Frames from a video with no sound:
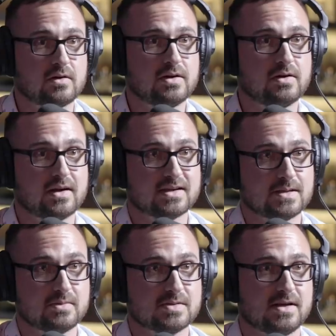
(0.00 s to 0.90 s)
Or are you going to
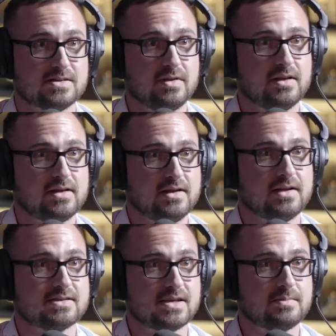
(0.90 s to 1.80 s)
accept responsibility
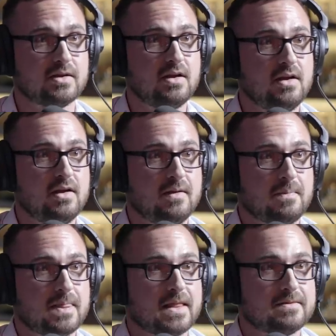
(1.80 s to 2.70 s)
and accept. Yeah. Well,
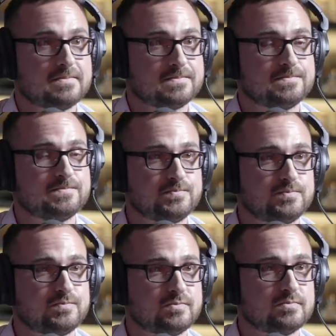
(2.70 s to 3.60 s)
if you're addicted to K
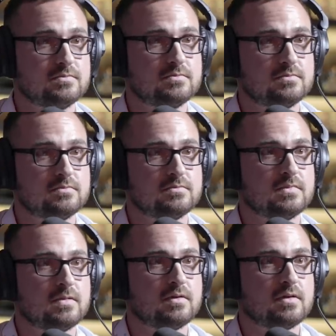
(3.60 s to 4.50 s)
two, doesn't mean you're a bad
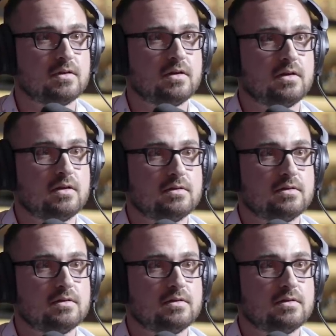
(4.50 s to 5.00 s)
person, I don't think.